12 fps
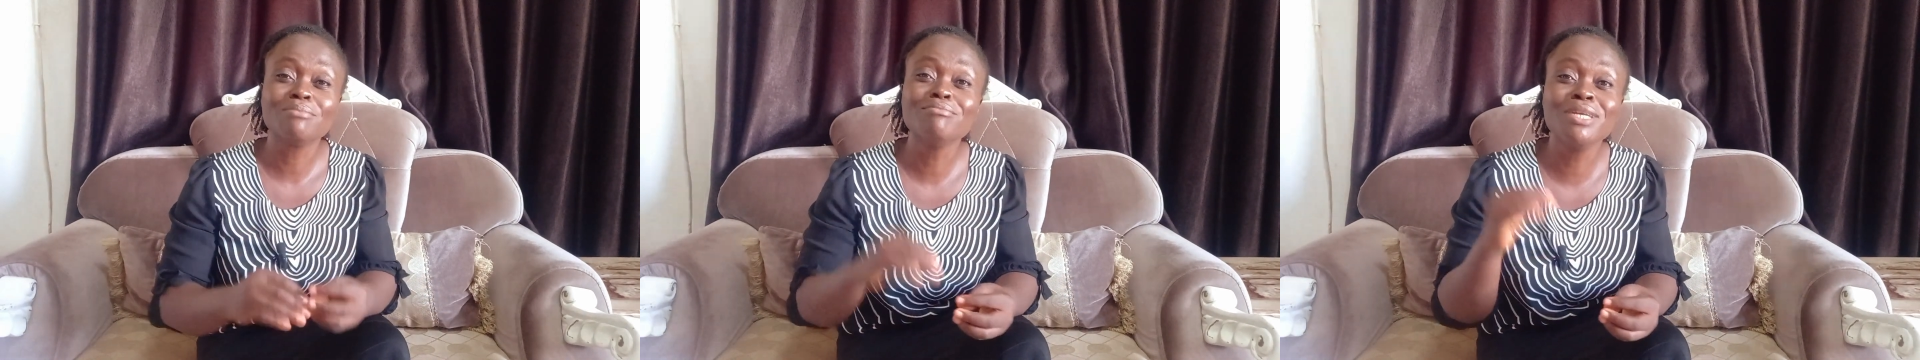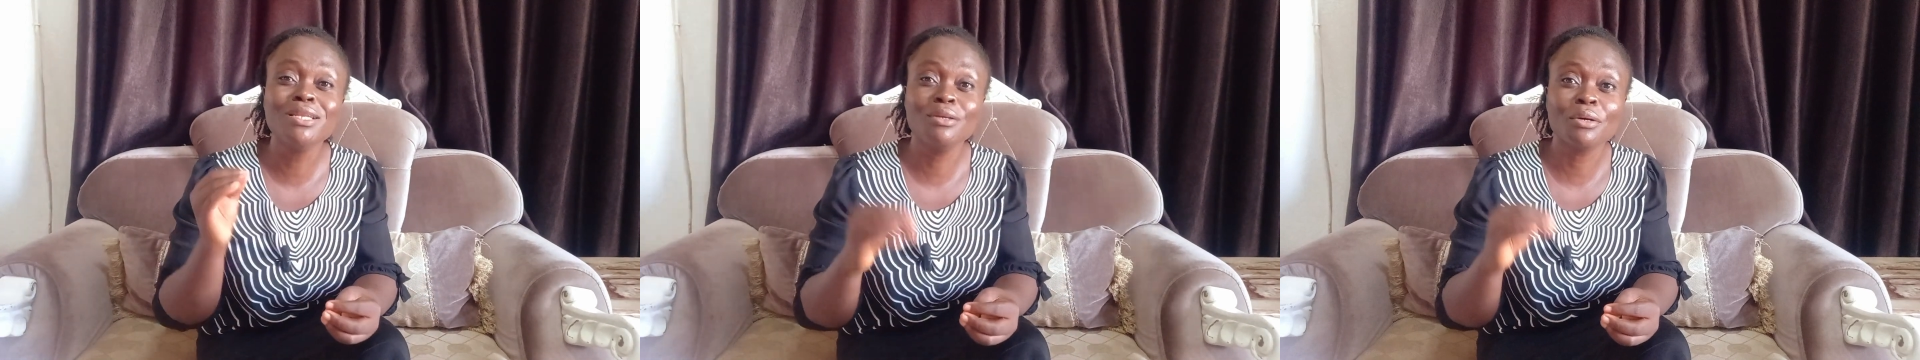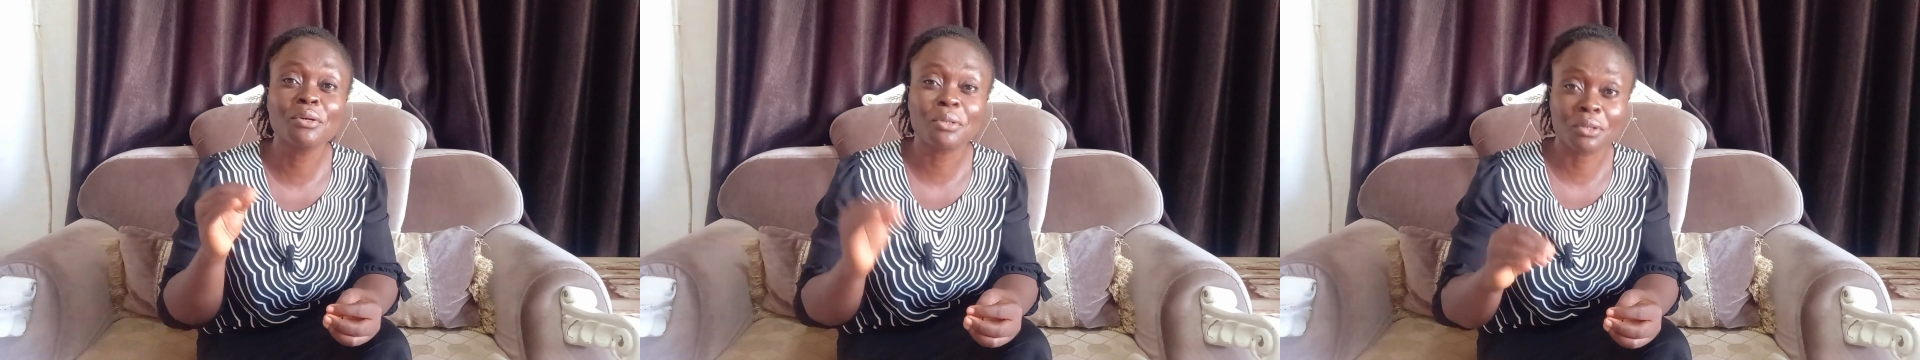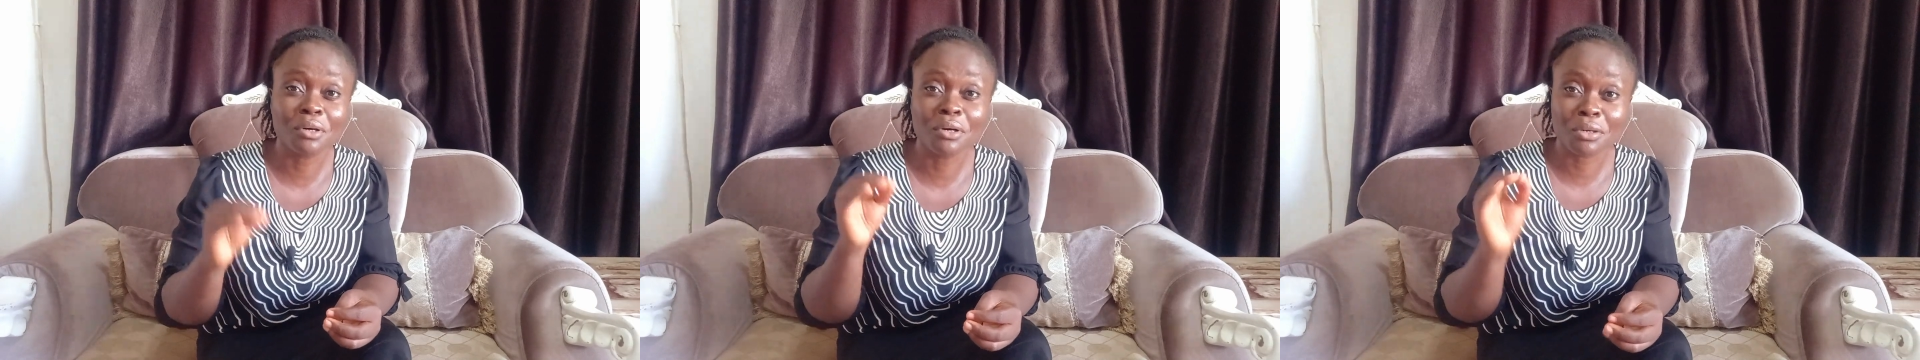million
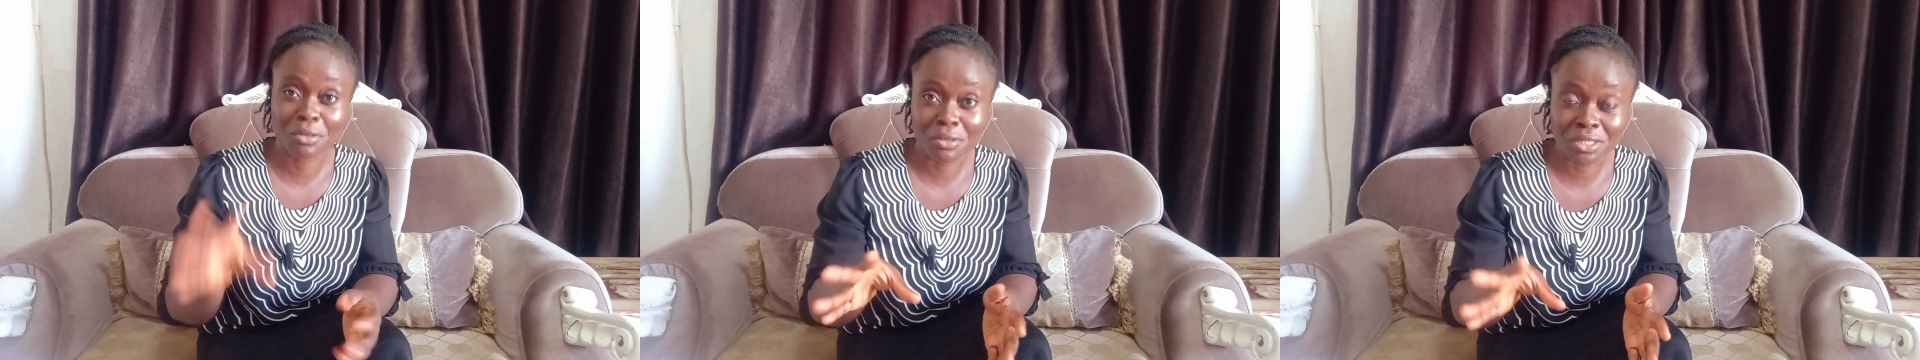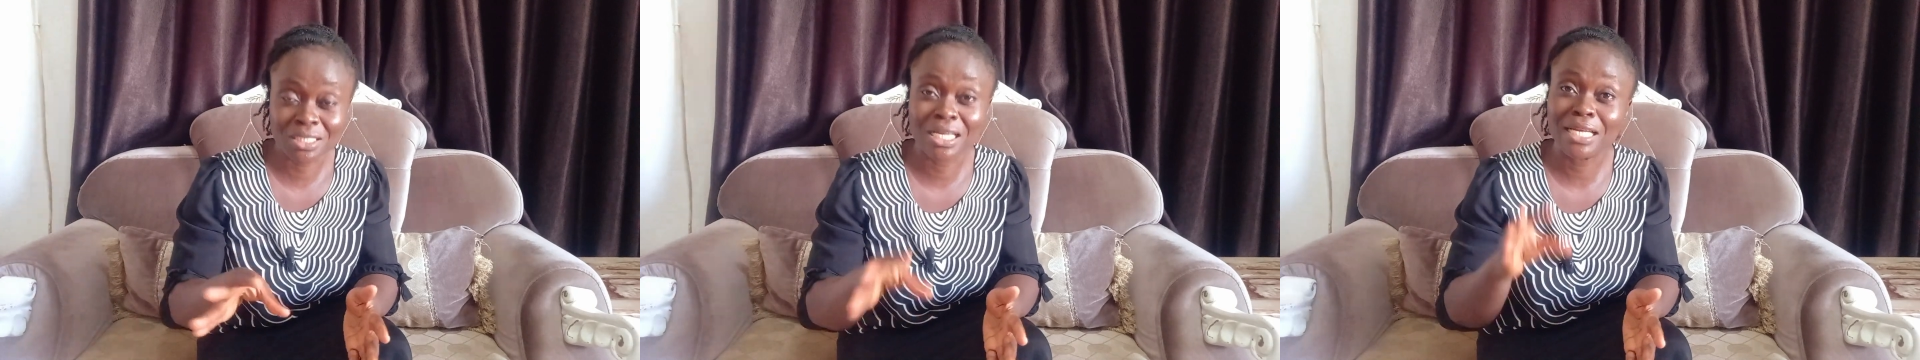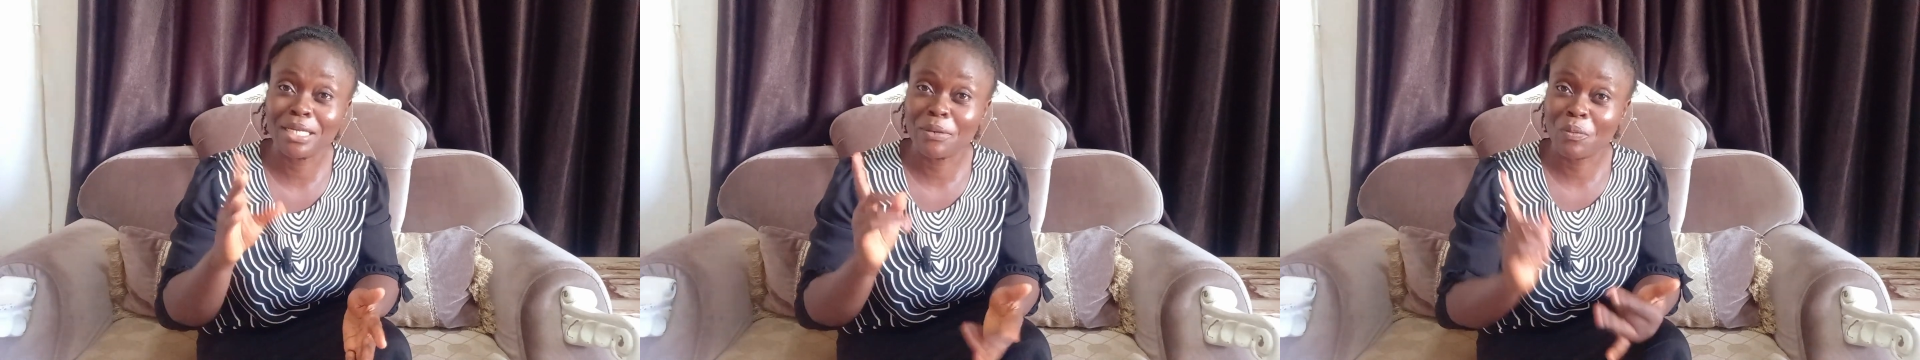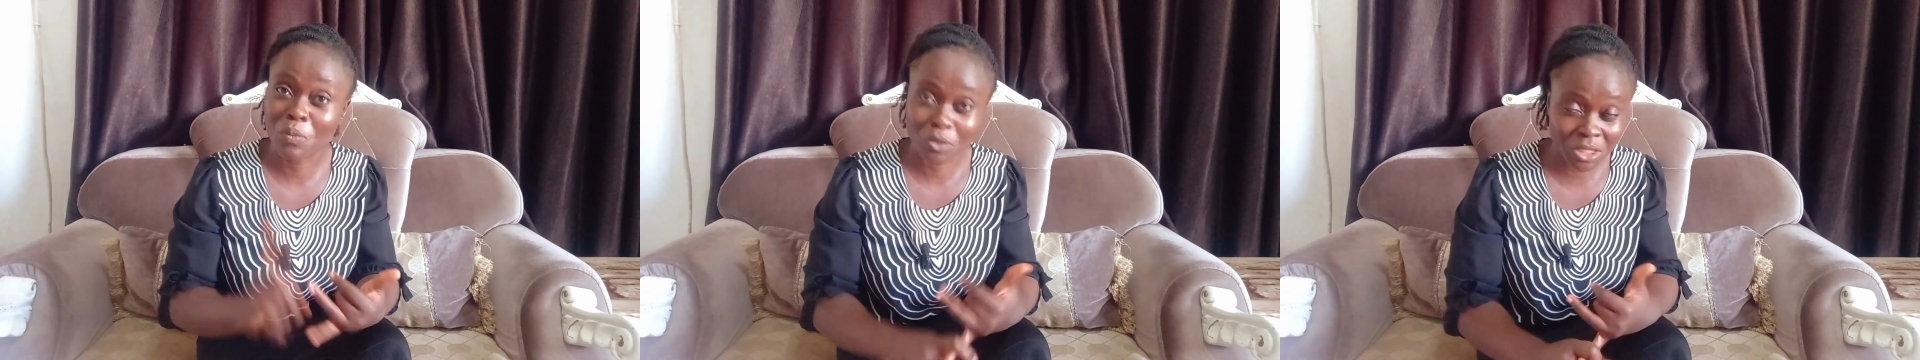crore gods that they
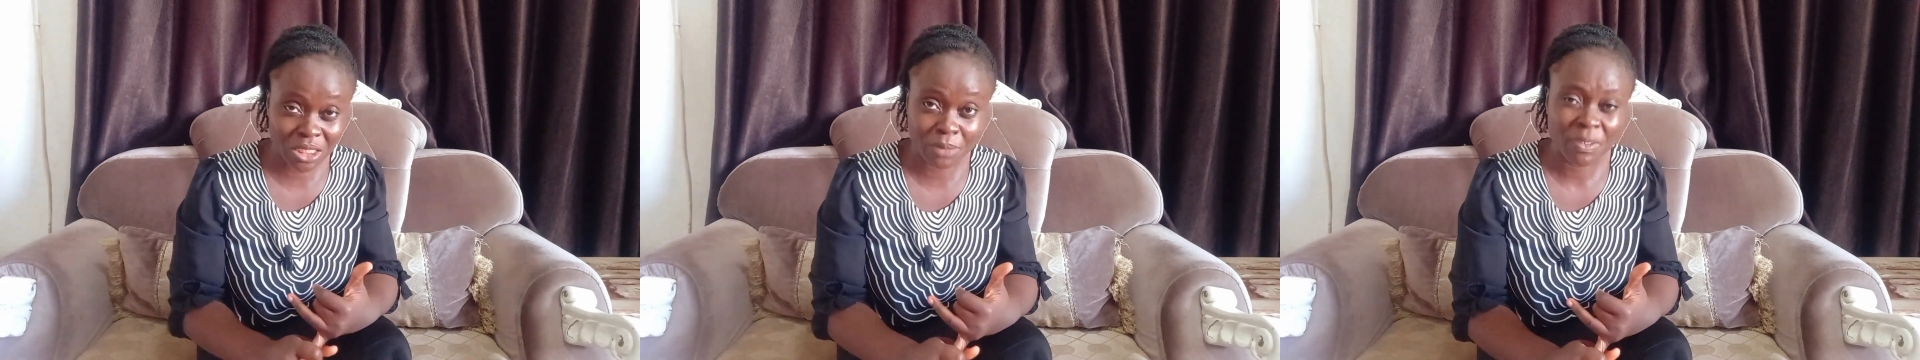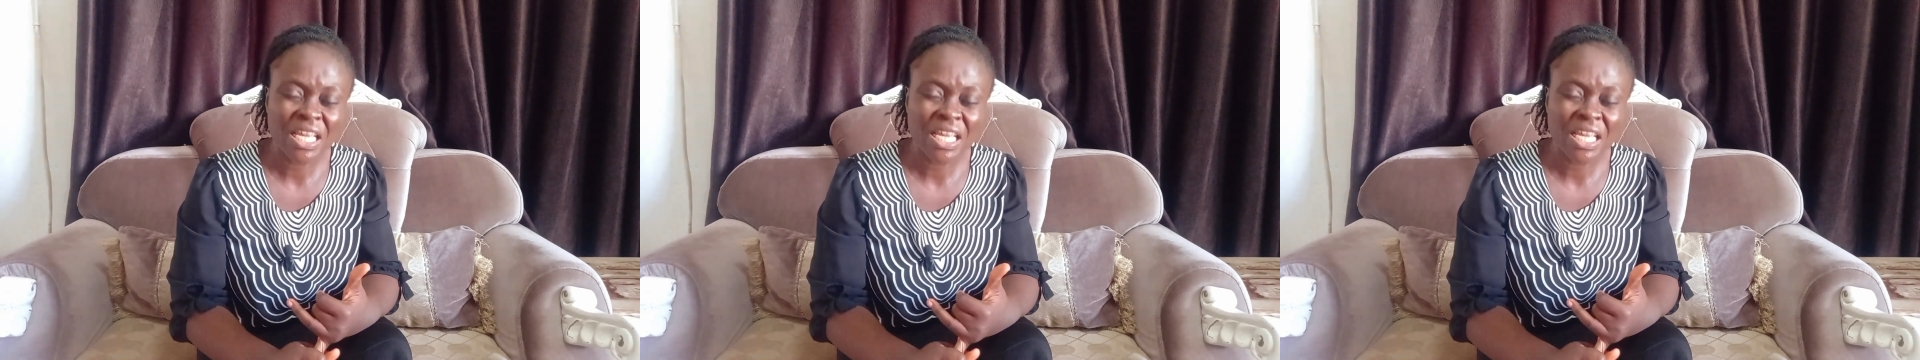worship.